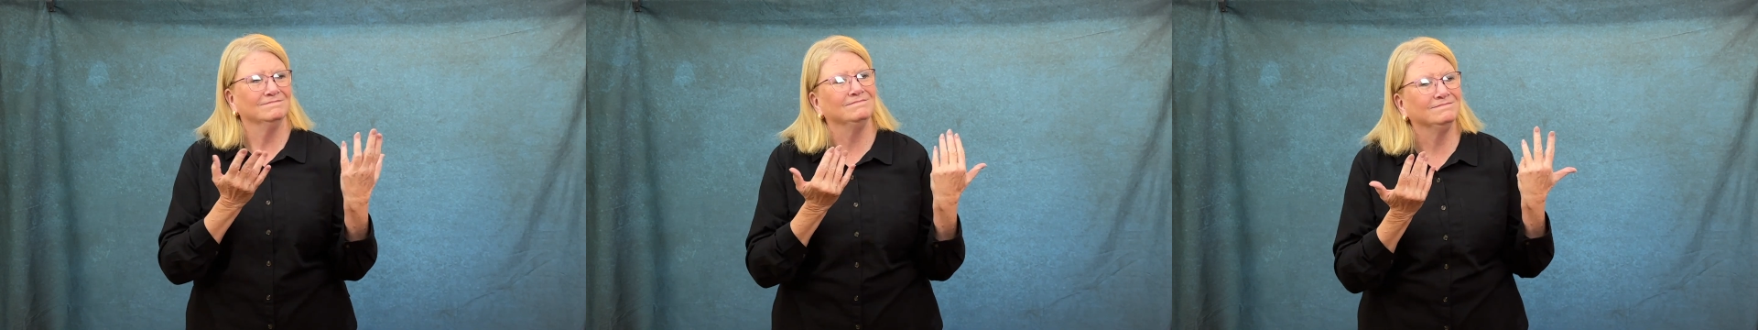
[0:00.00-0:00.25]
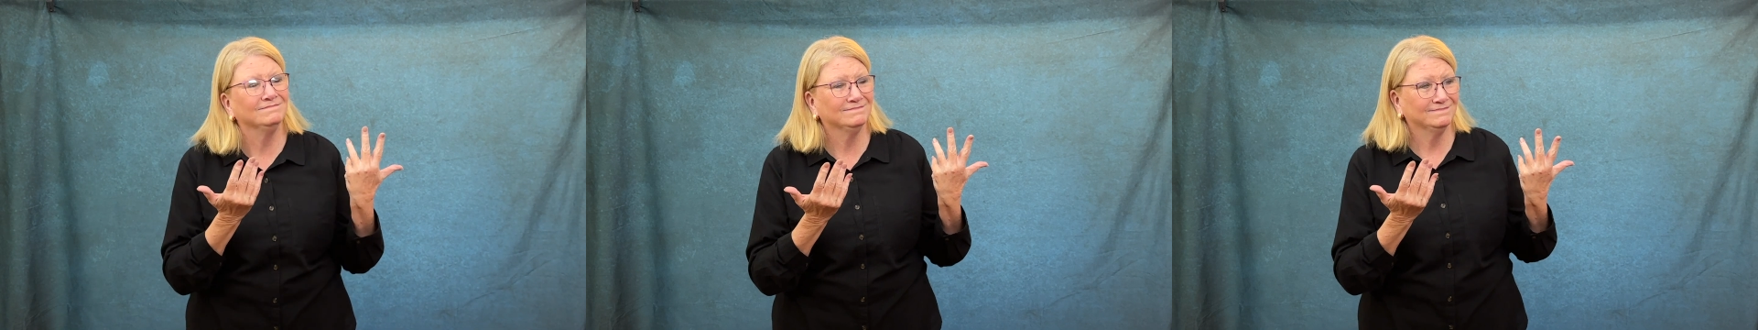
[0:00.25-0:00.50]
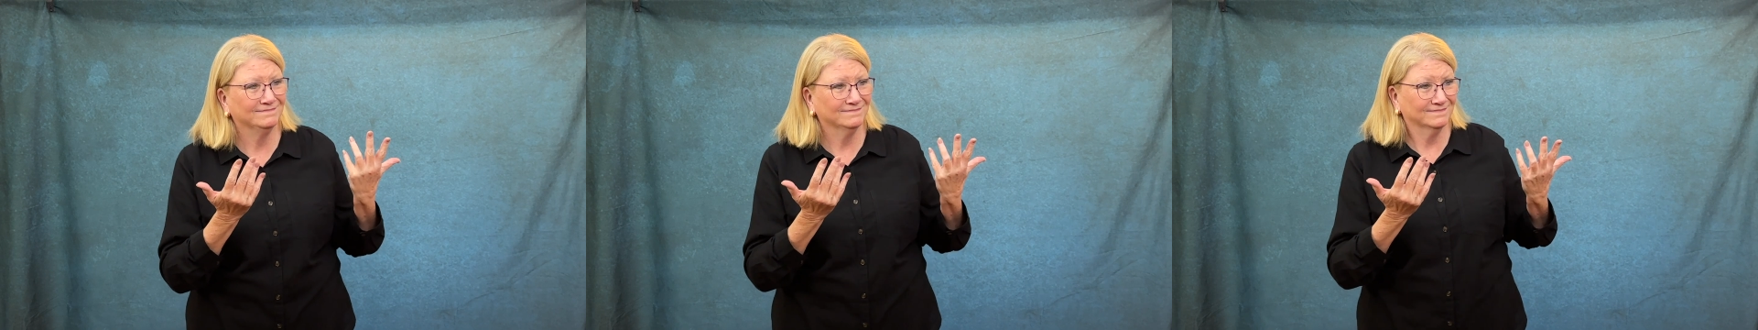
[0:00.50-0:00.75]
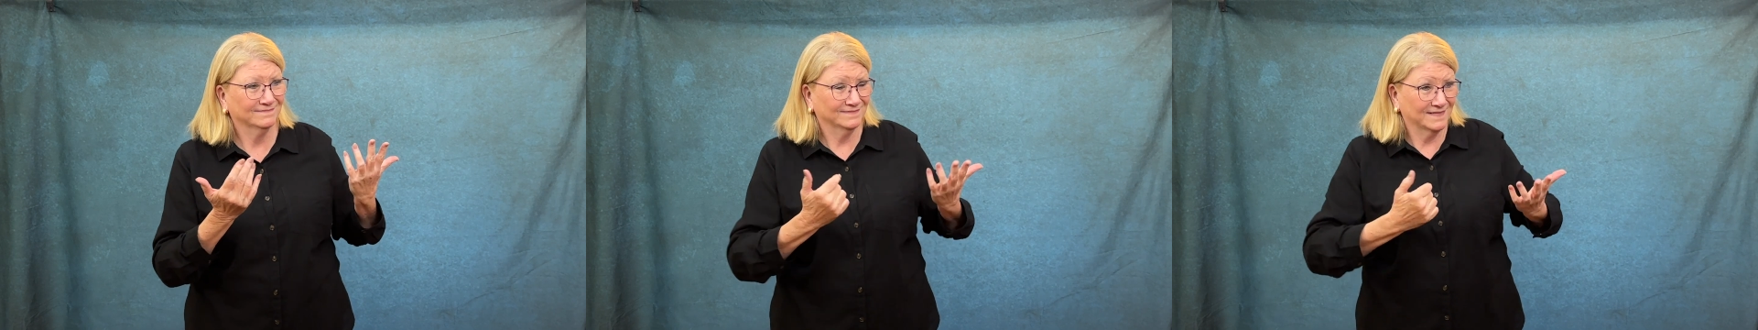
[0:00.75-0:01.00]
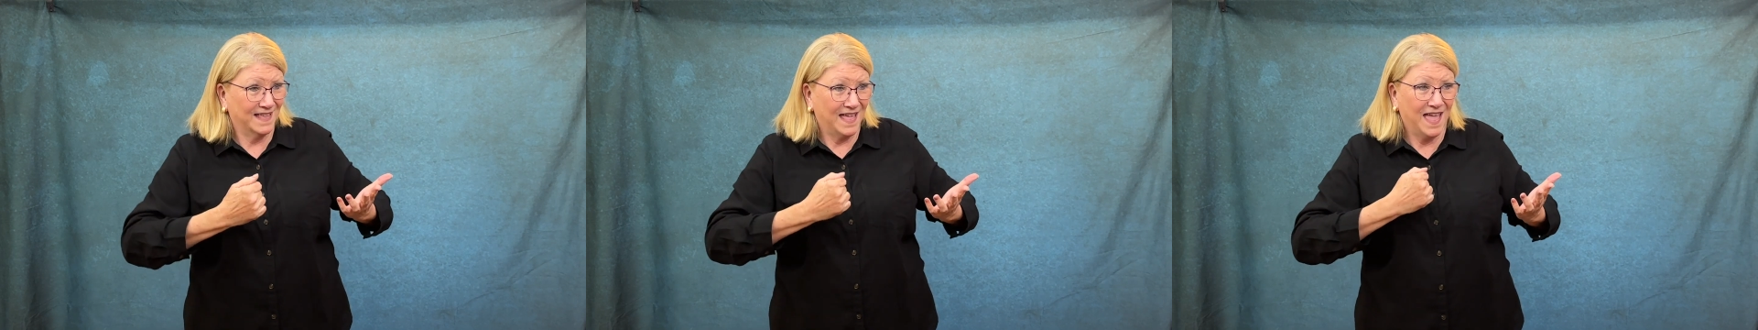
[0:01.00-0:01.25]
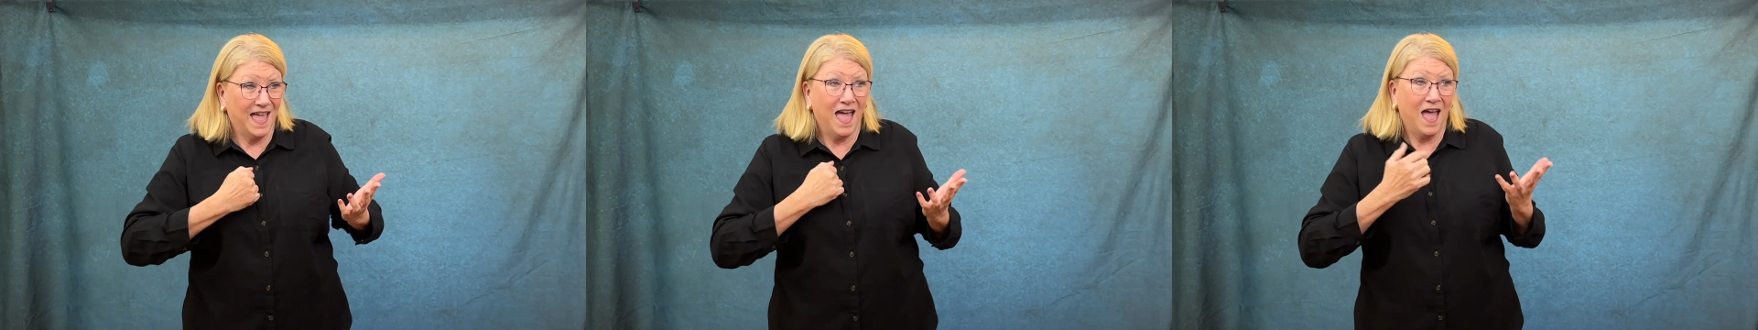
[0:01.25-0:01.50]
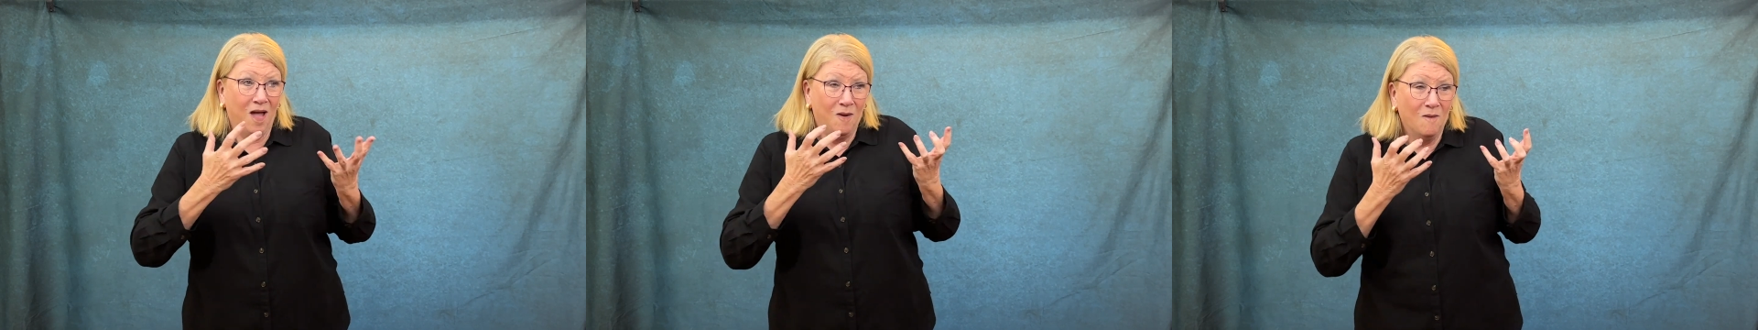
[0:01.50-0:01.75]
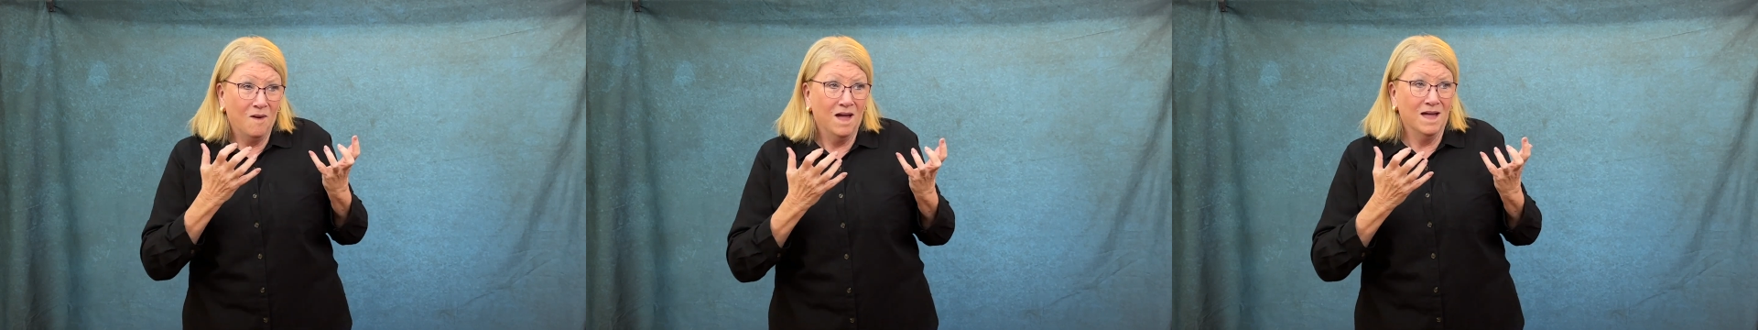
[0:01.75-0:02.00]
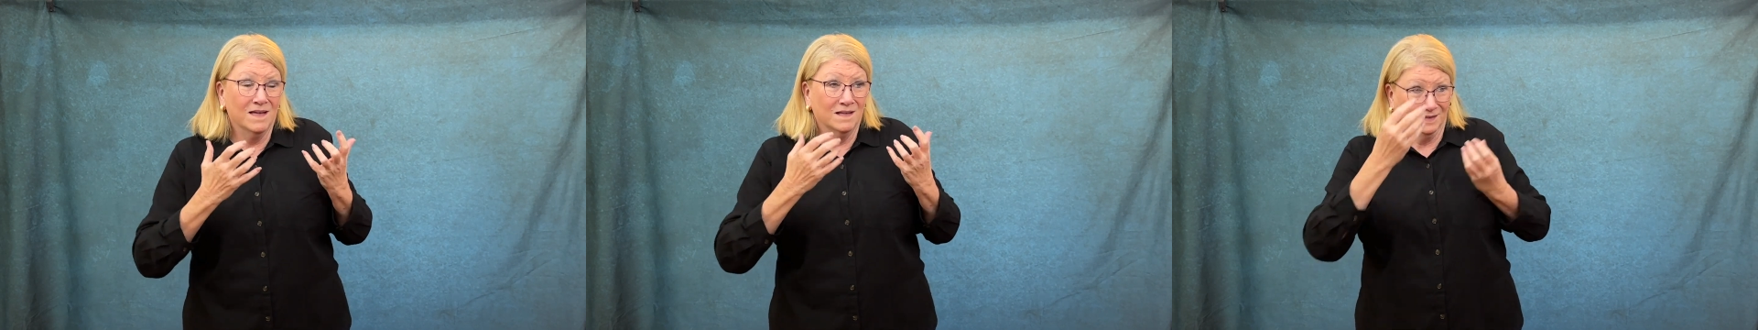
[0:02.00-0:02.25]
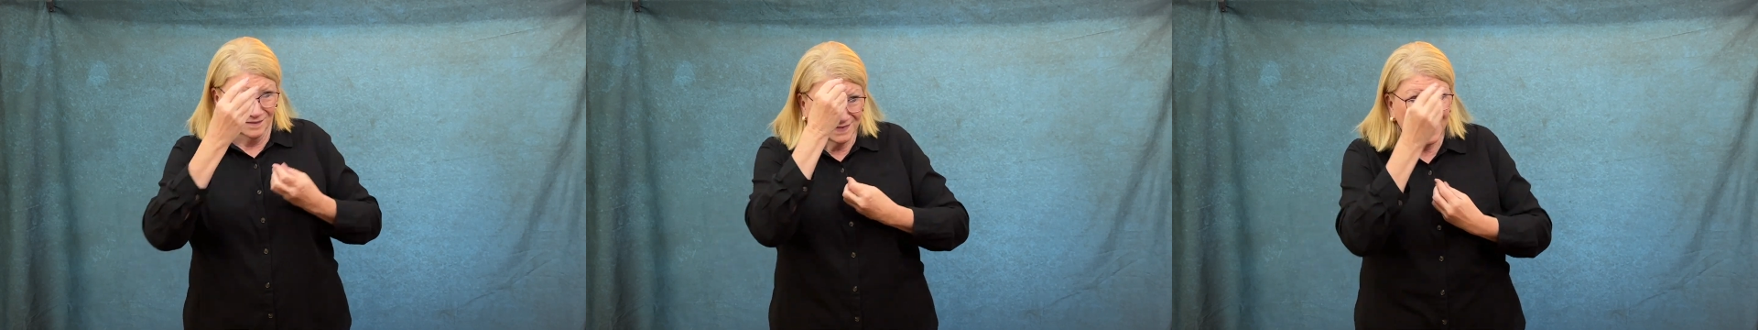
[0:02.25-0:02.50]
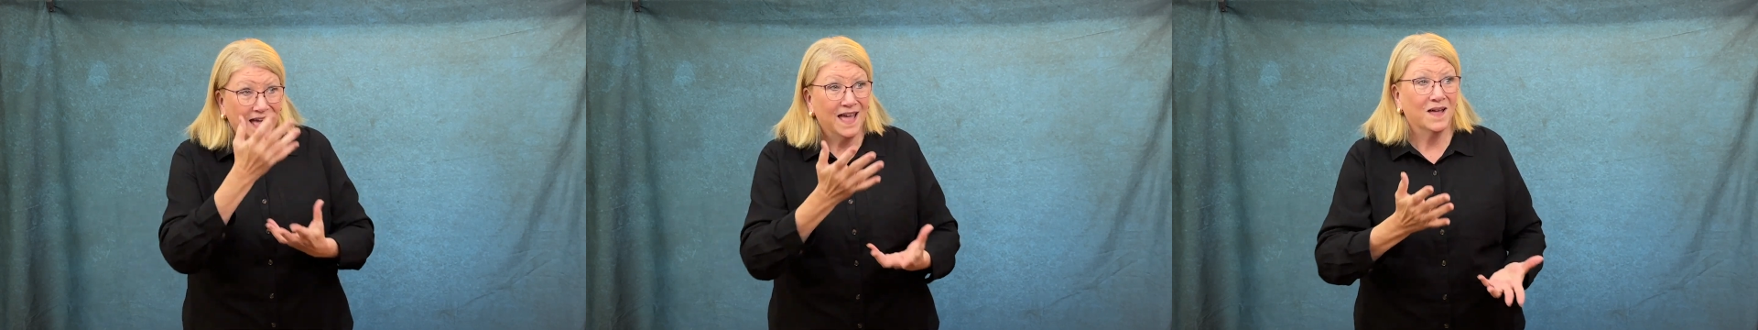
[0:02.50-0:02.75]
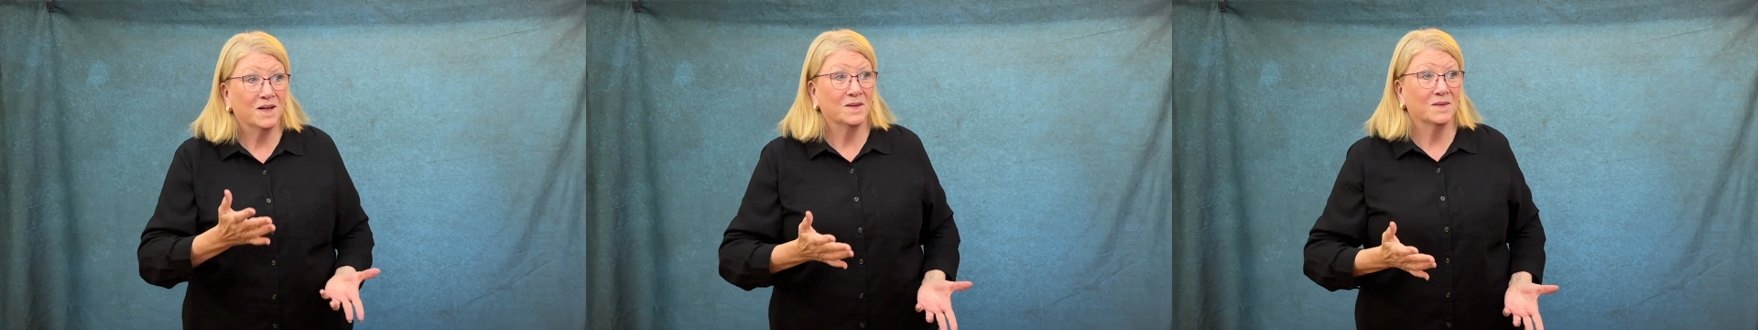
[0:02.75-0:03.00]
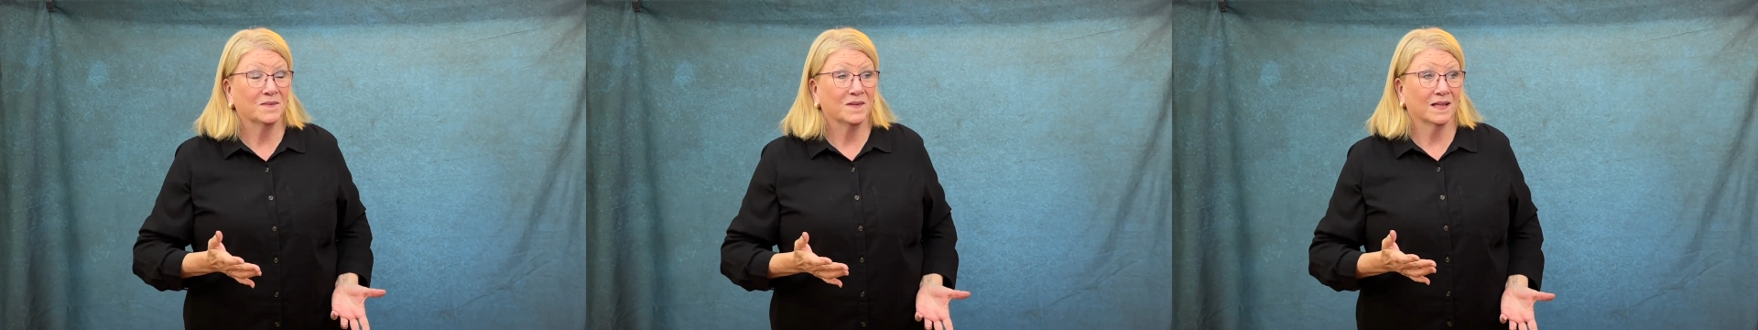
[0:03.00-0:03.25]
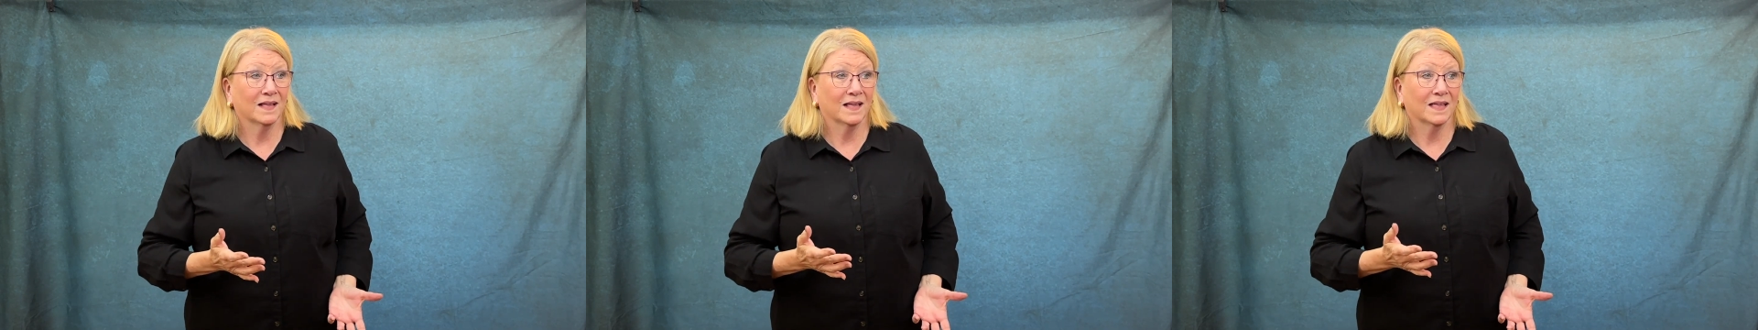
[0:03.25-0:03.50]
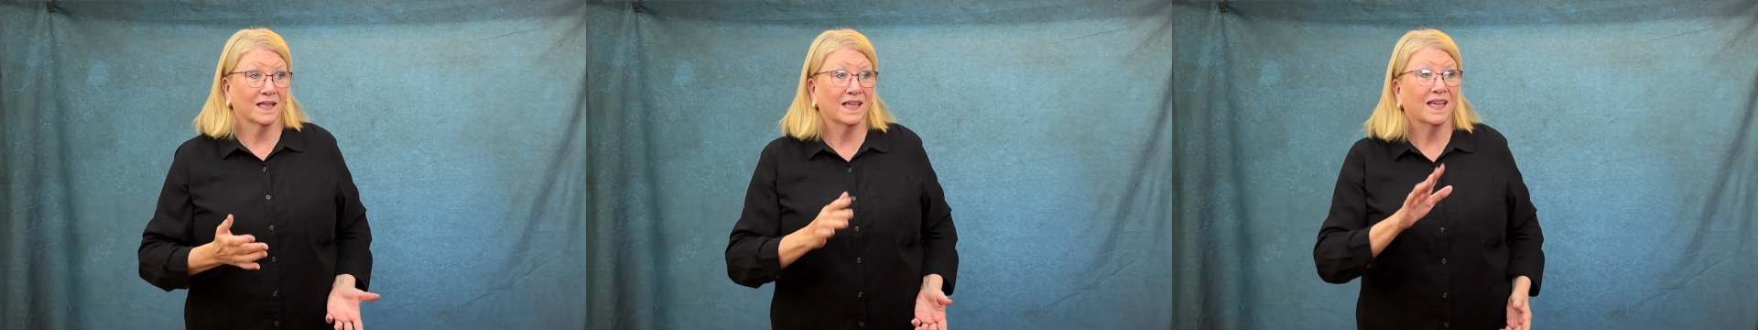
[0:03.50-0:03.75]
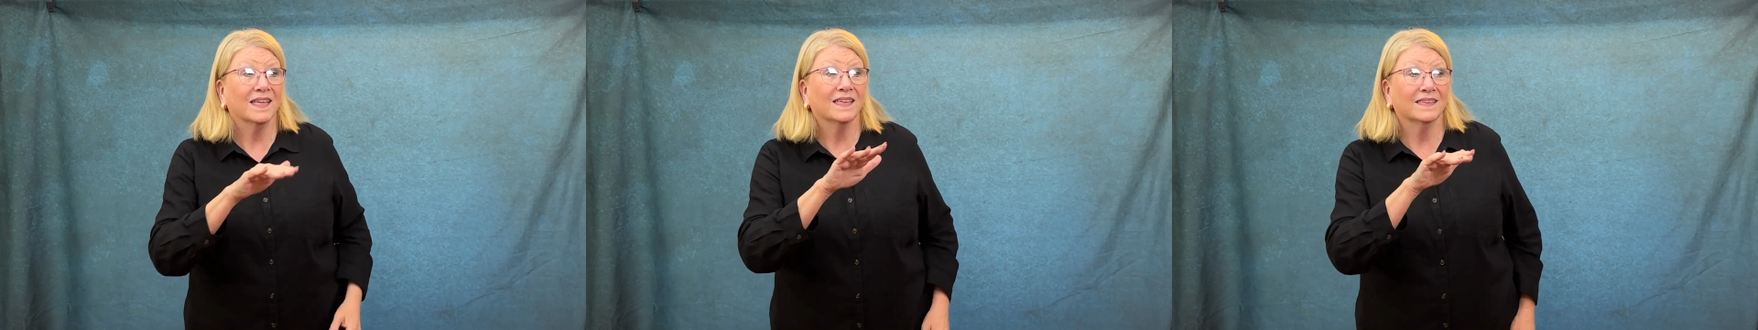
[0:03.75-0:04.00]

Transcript: That's it. Until I can just say,